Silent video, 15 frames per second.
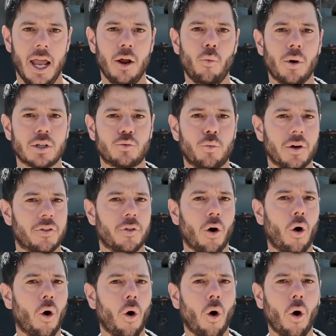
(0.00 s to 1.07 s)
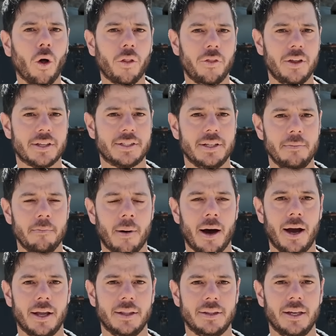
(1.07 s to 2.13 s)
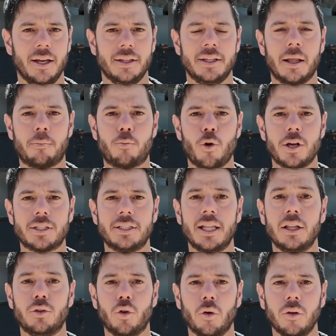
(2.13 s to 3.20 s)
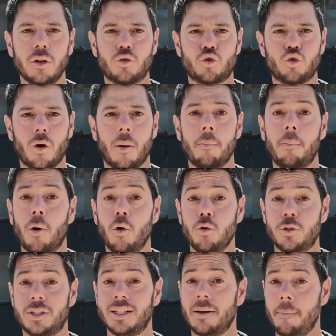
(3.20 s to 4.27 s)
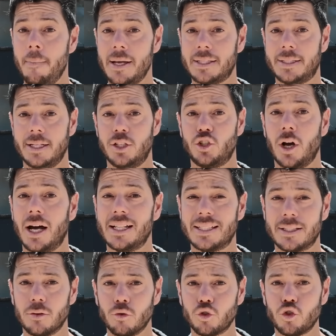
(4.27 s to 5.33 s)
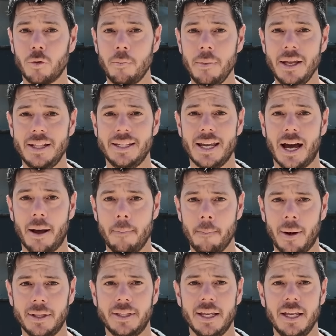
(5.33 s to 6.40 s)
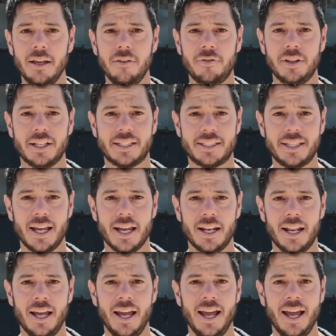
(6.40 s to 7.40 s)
It was with all this in mind that President Donald Trump posted a message on social media on Monday evening saying